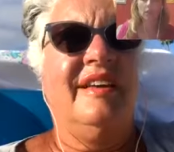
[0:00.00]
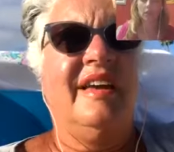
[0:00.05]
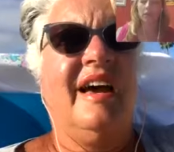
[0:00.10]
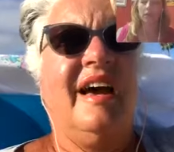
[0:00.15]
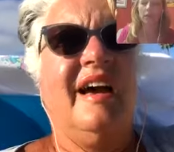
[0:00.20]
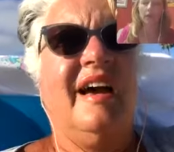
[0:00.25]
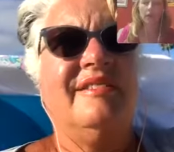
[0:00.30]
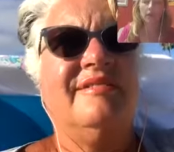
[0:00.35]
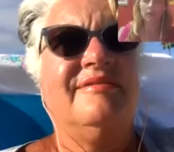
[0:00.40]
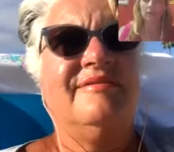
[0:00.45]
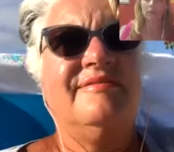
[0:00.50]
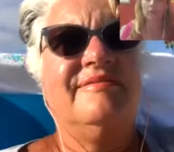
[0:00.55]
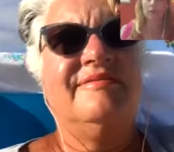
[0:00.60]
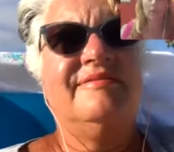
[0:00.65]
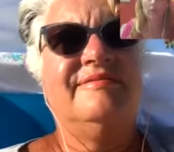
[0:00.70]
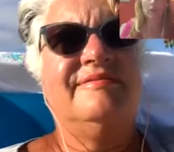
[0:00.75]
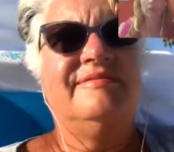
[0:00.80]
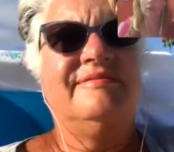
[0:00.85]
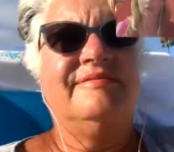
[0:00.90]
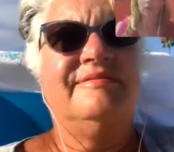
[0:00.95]
back through that
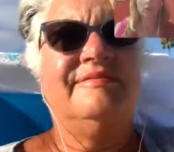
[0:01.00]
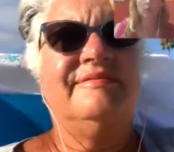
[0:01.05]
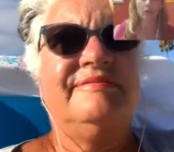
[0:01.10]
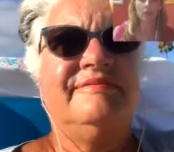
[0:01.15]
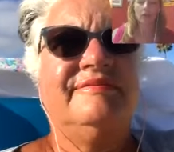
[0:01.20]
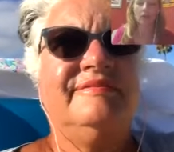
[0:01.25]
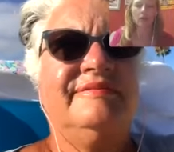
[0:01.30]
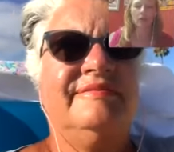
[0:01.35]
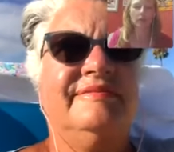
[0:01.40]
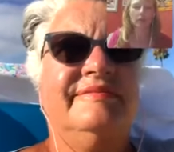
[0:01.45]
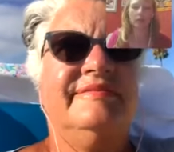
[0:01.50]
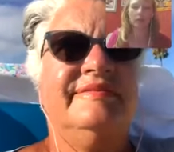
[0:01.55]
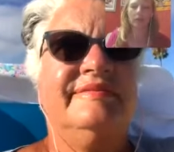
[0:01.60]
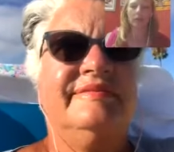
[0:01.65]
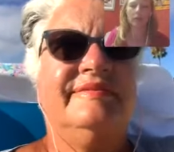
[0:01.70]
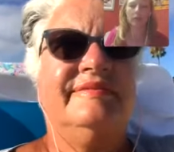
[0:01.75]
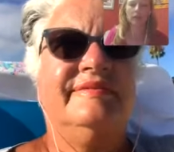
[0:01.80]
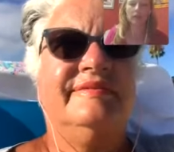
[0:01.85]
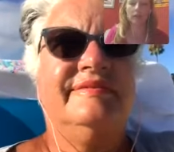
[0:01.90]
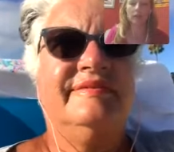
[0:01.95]
hole.
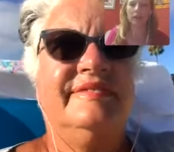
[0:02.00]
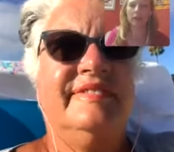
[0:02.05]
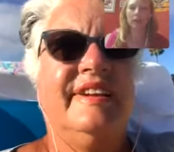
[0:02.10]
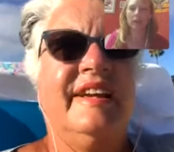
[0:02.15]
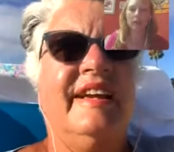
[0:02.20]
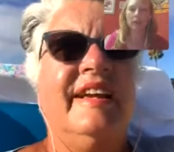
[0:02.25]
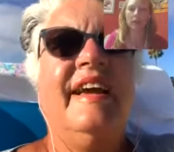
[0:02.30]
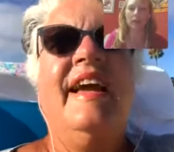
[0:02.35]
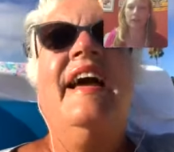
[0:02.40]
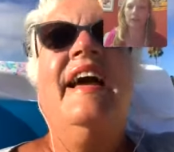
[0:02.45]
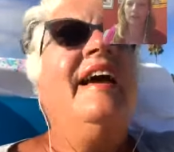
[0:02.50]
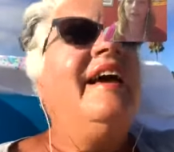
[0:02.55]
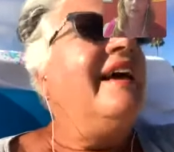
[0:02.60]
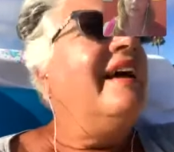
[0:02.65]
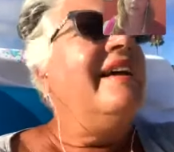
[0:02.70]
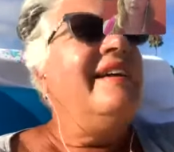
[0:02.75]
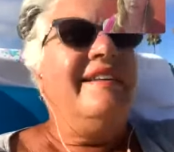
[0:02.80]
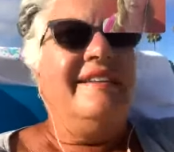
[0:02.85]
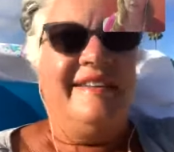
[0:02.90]
You've gone, you know what I mean?